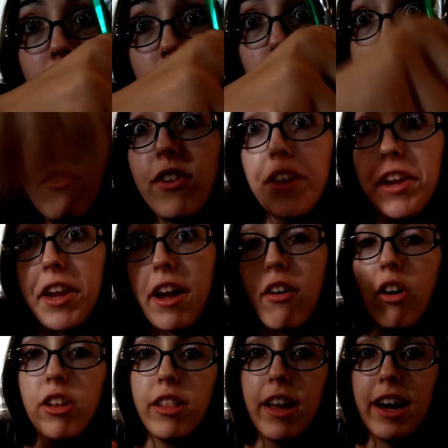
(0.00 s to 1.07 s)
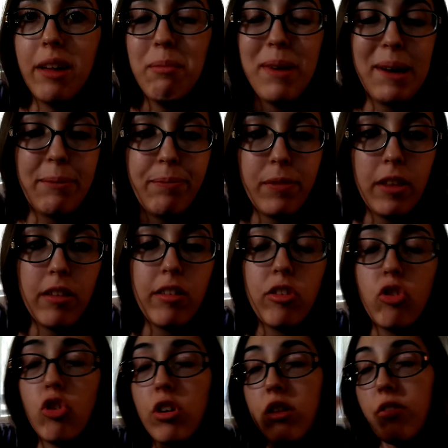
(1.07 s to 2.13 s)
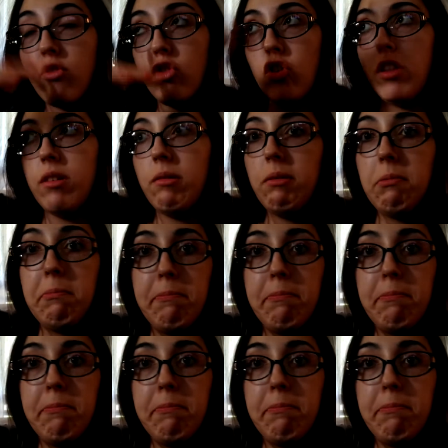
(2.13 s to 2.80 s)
since you filled it out online, but this is just for the